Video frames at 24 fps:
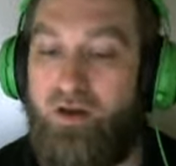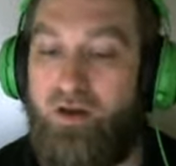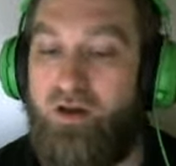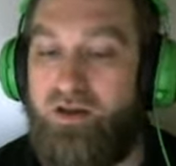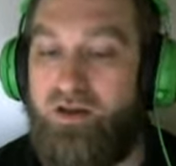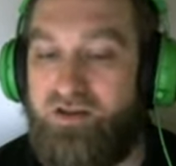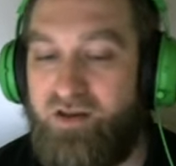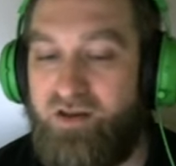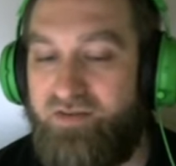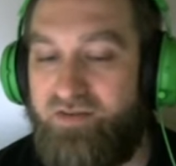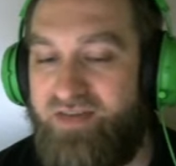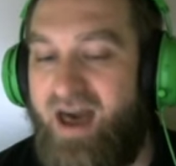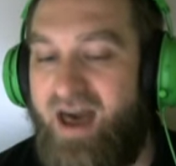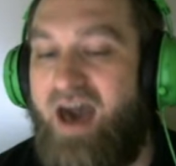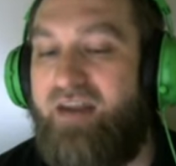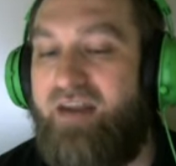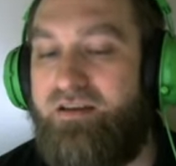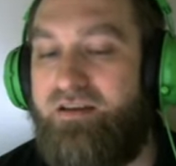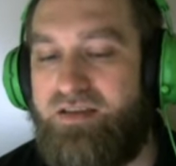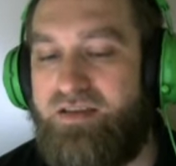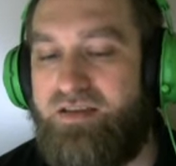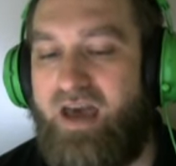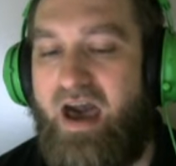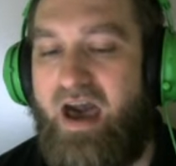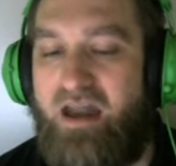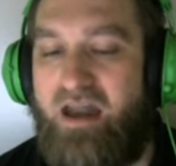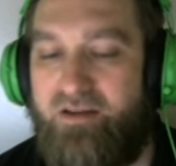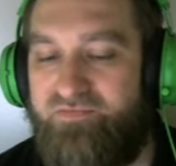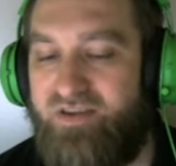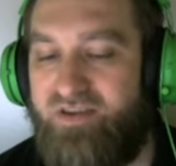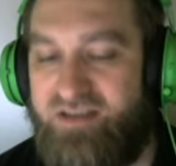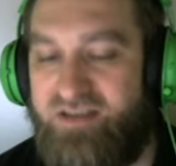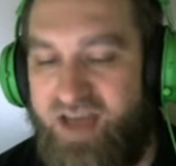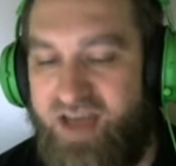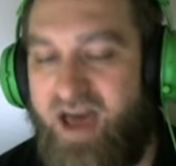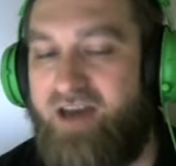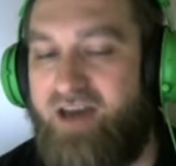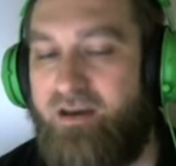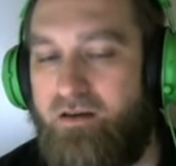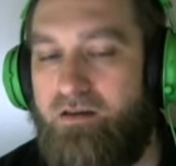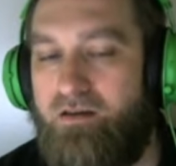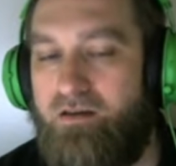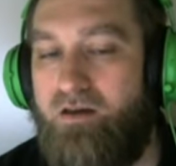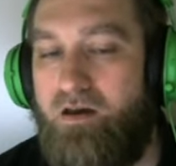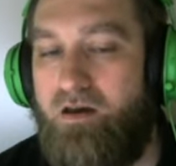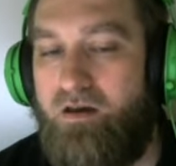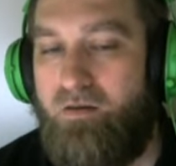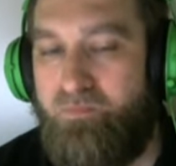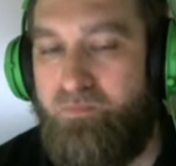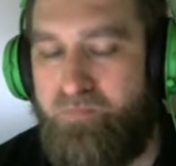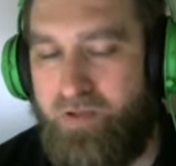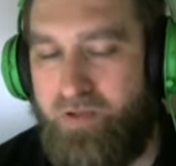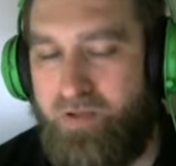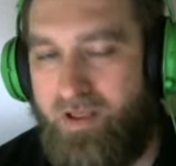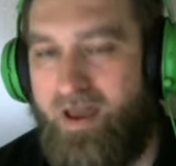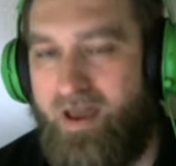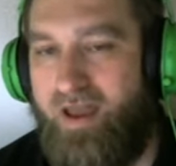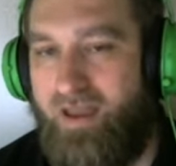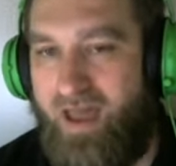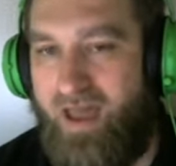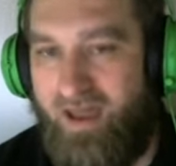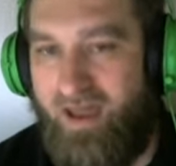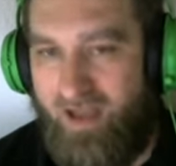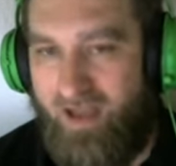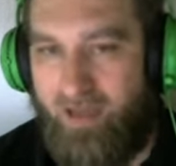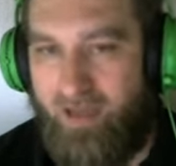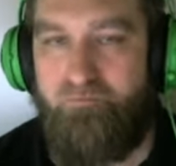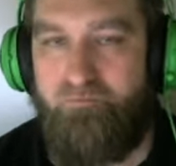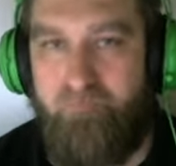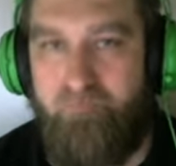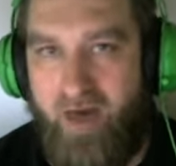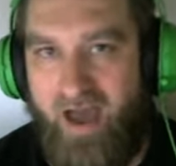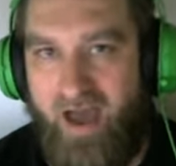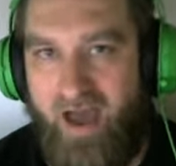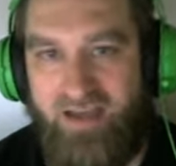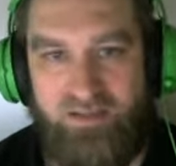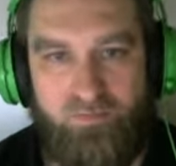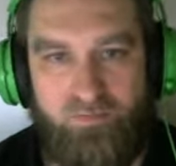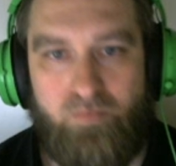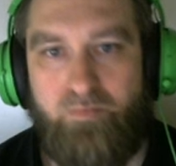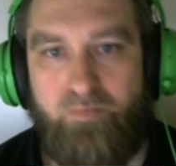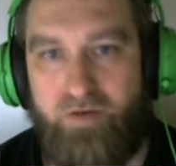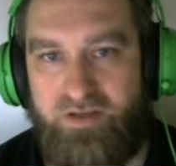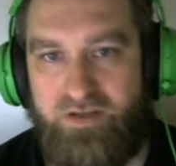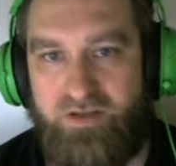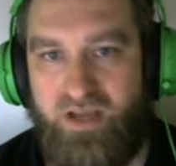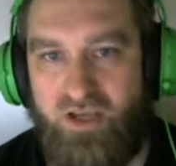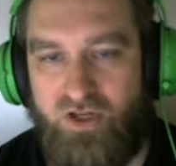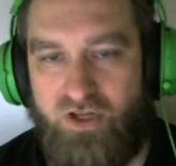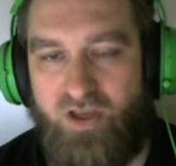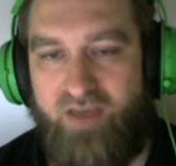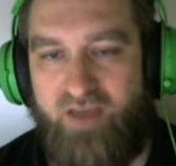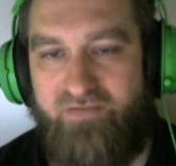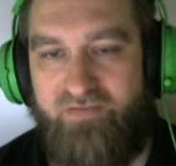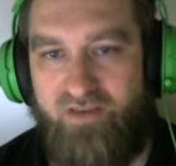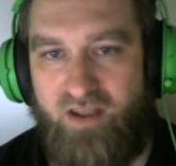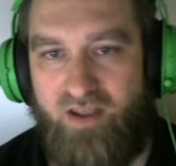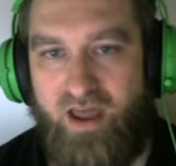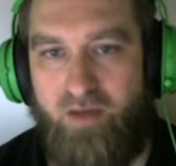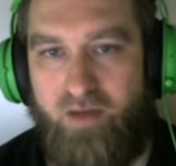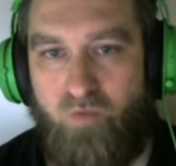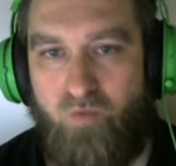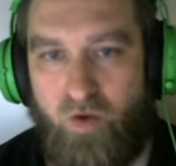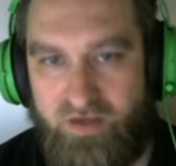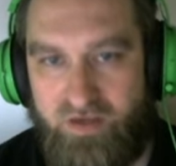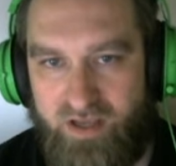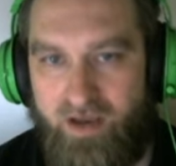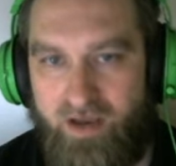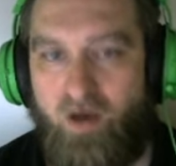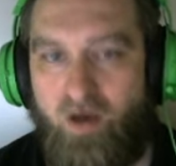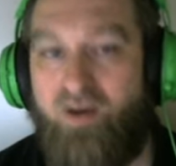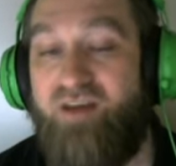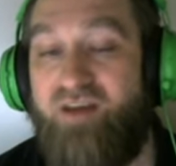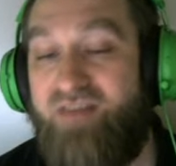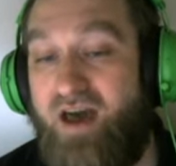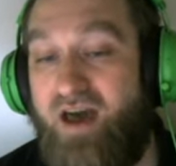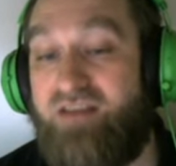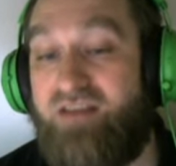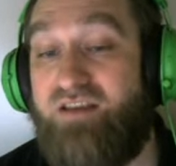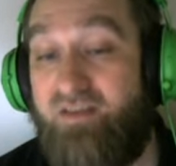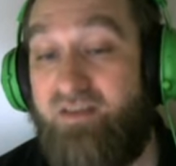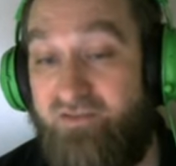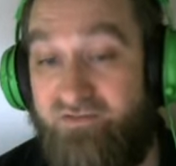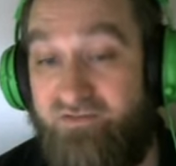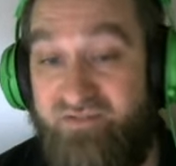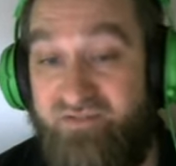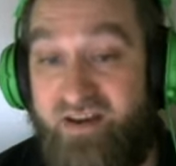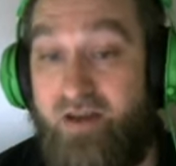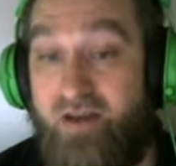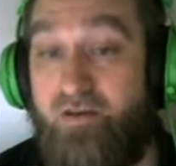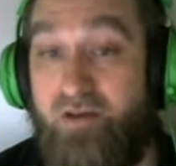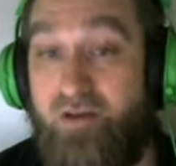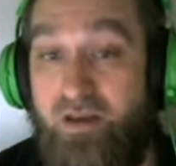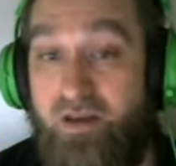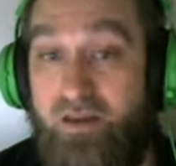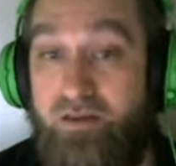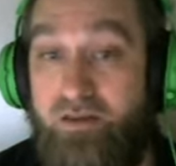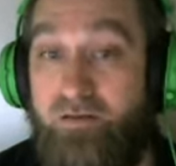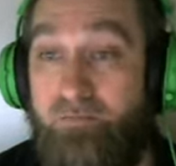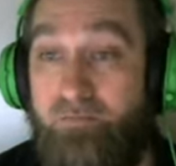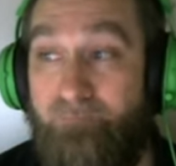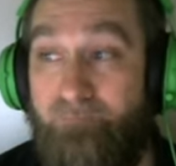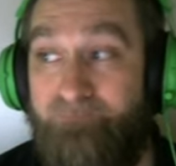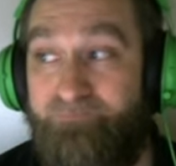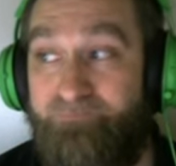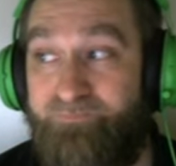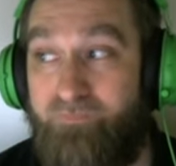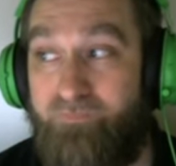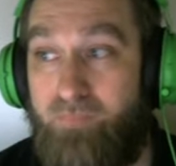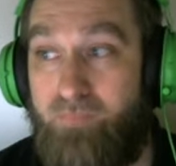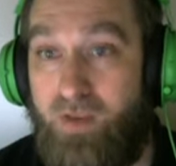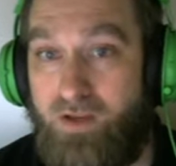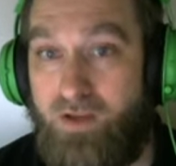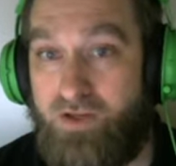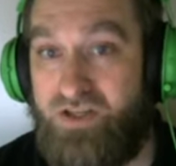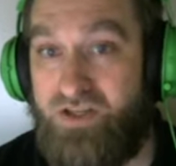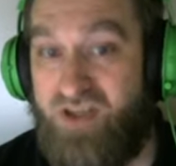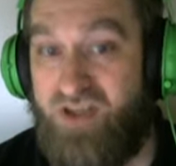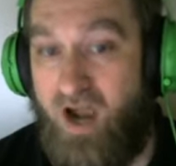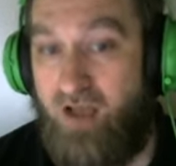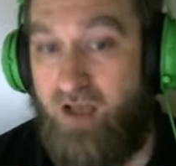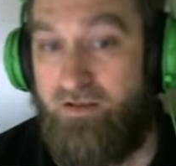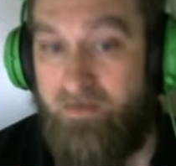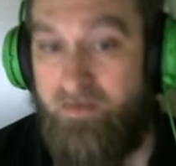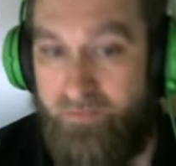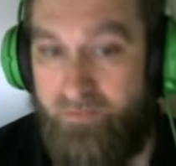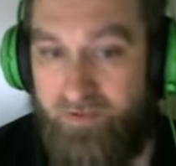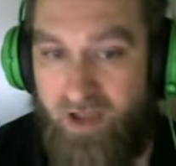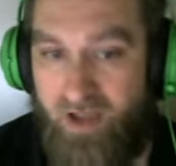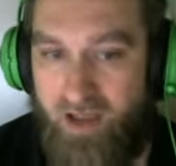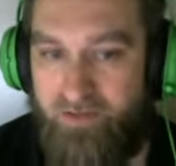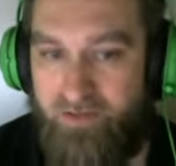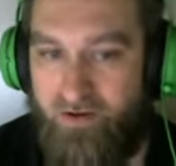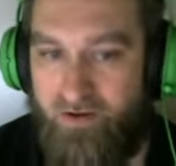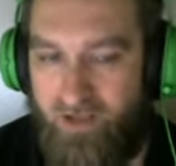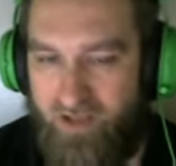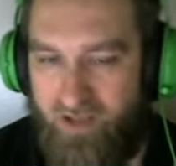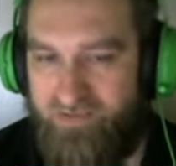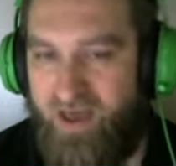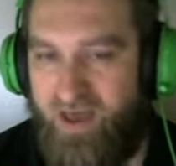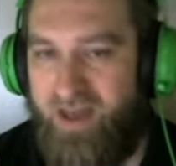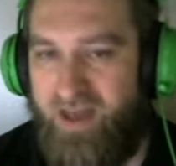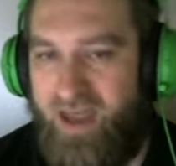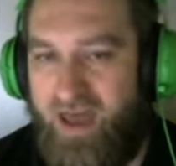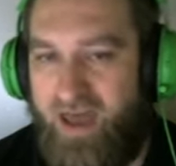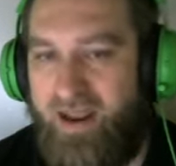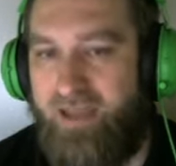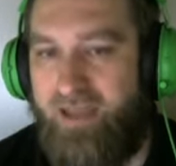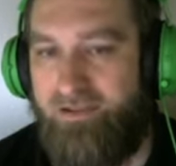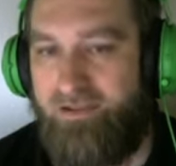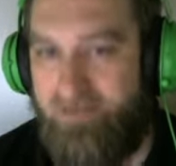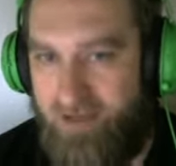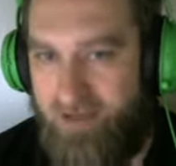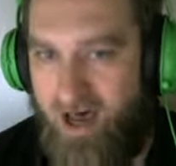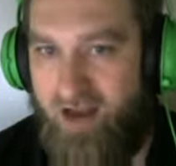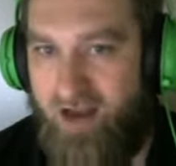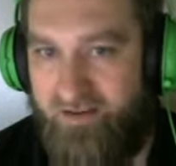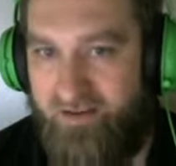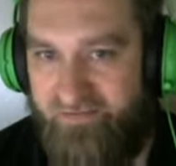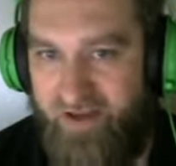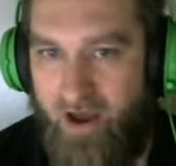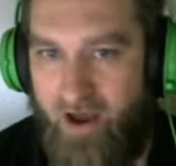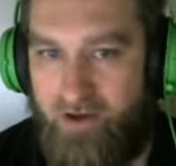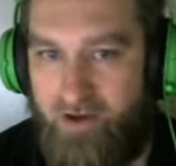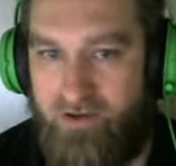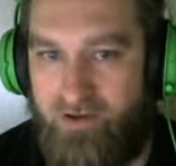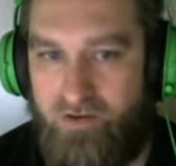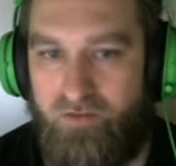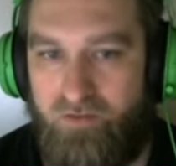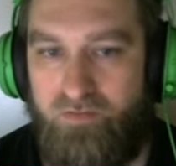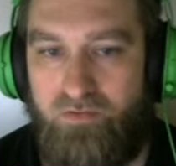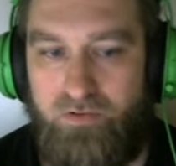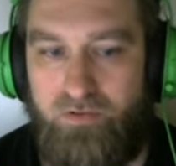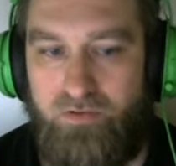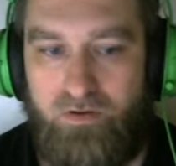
So that is kind of the deck playing at like maximum potential, I feel like, where it's like, okay, that's a very solid play there. Like that had a lot of value.